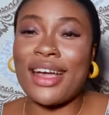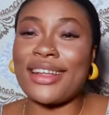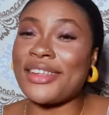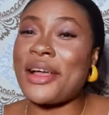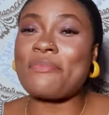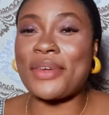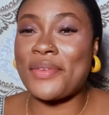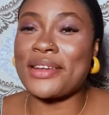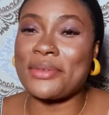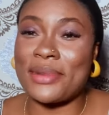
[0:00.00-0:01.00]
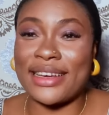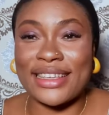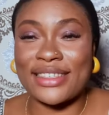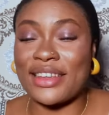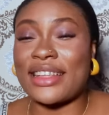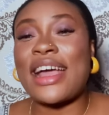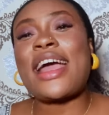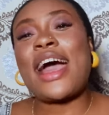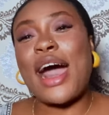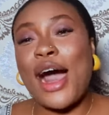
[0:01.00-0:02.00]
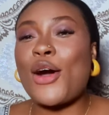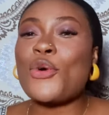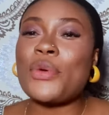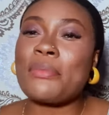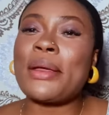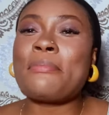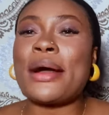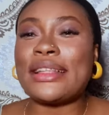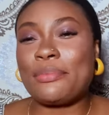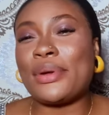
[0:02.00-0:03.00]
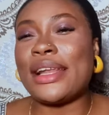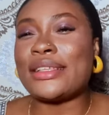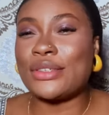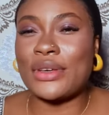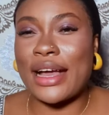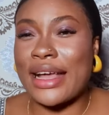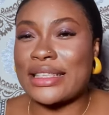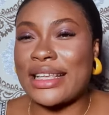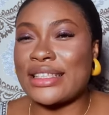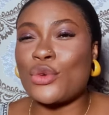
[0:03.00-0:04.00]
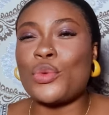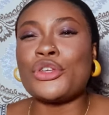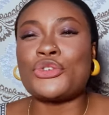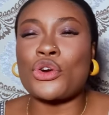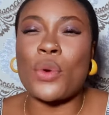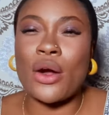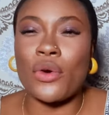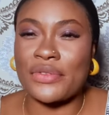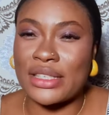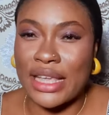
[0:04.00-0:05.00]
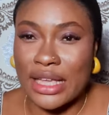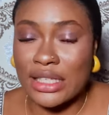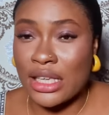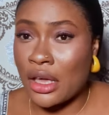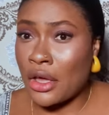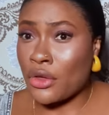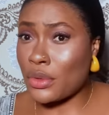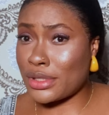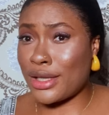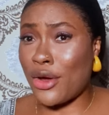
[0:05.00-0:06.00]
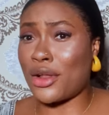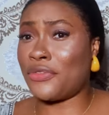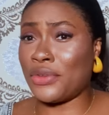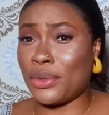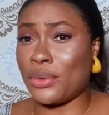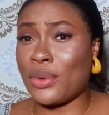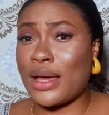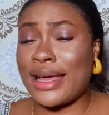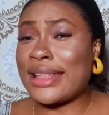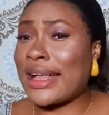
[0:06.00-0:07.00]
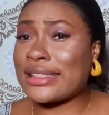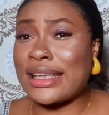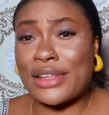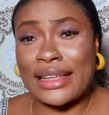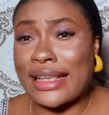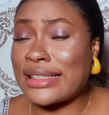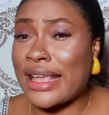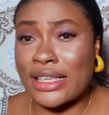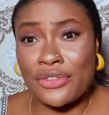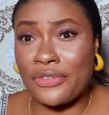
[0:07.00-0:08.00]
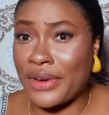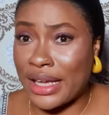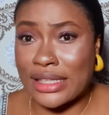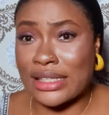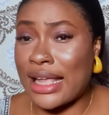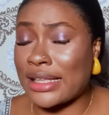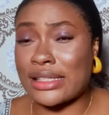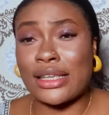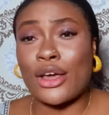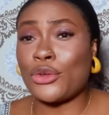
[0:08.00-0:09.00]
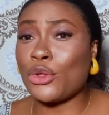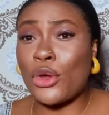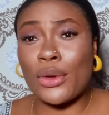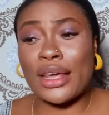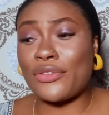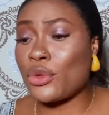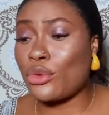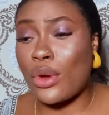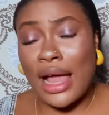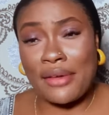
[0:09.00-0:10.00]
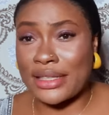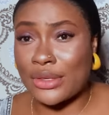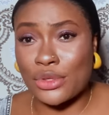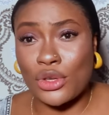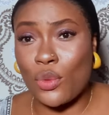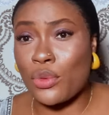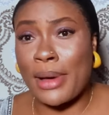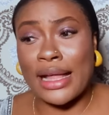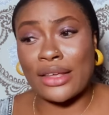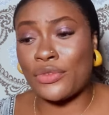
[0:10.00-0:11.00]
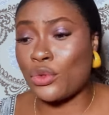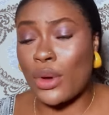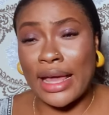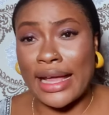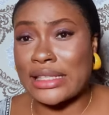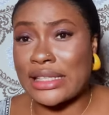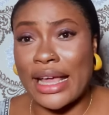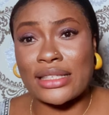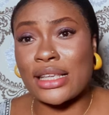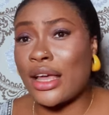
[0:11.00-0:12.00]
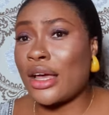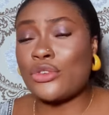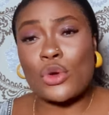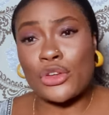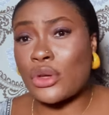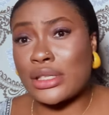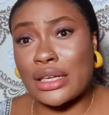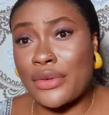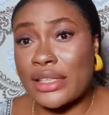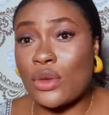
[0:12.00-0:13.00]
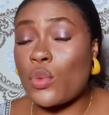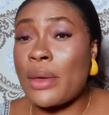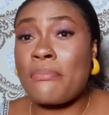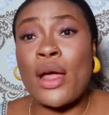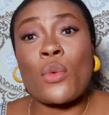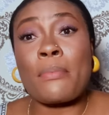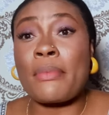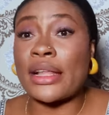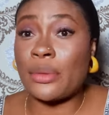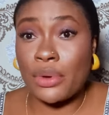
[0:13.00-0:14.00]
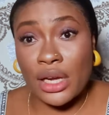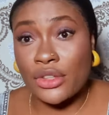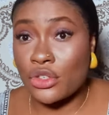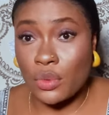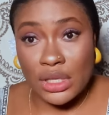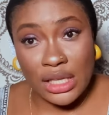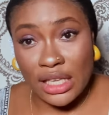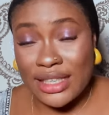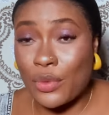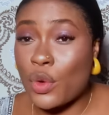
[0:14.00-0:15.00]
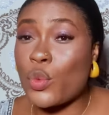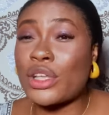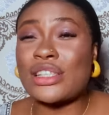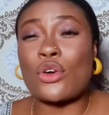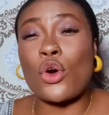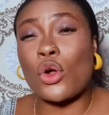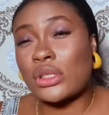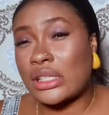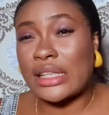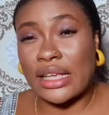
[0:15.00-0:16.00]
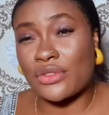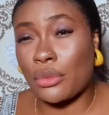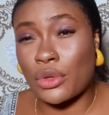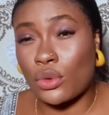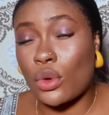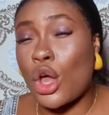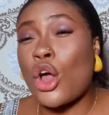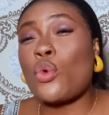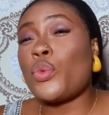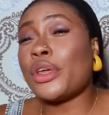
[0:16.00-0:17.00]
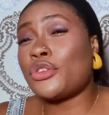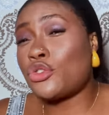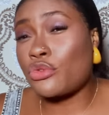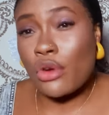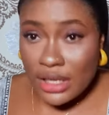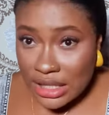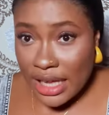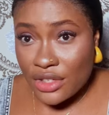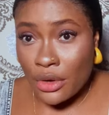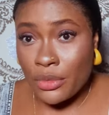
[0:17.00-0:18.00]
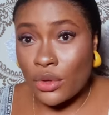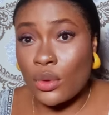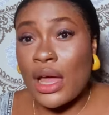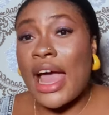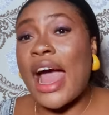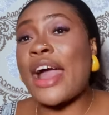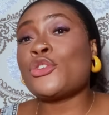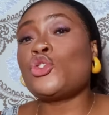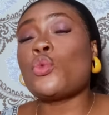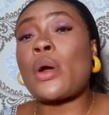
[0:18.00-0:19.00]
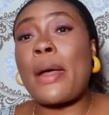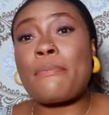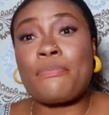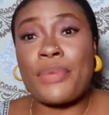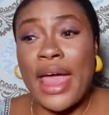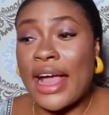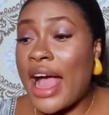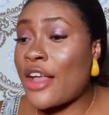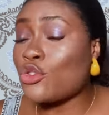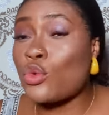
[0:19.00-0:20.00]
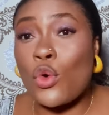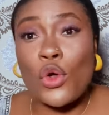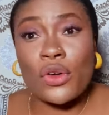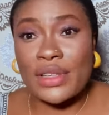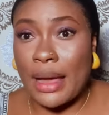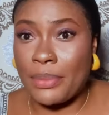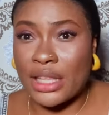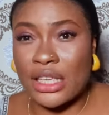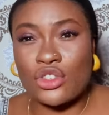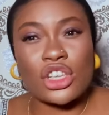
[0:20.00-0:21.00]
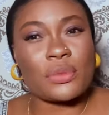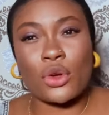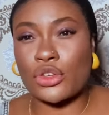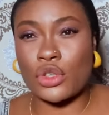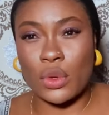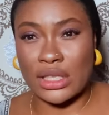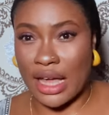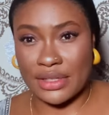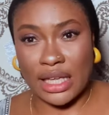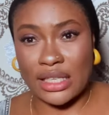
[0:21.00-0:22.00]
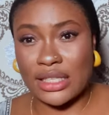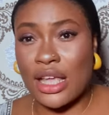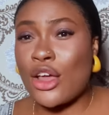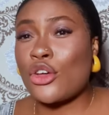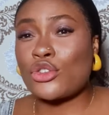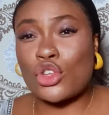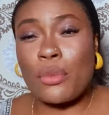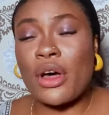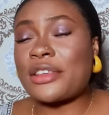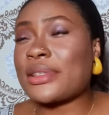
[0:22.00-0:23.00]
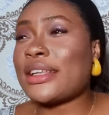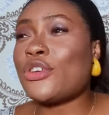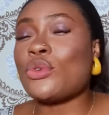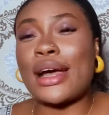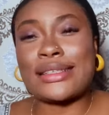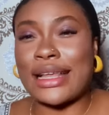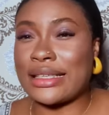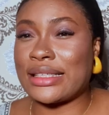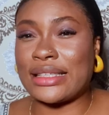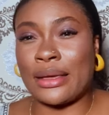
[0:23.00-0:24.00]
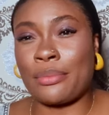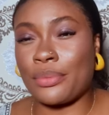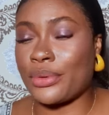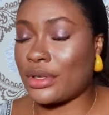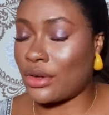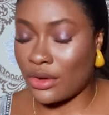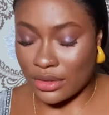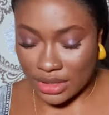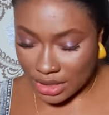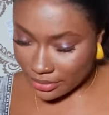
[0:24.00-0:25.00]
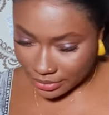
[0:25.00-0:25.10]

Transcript: Another big one on my list on how women manipulate you guys is the withdrawal of sex. You see all of you, that that are sex freaks that you know if you don't have sex with your woman if you don't get sex you are just crazy women will manipulate you with sex they will withhold sex from you withdraw sex from you and you will beg and do all of their biddings just because you want to have sex some especially you guys that simp god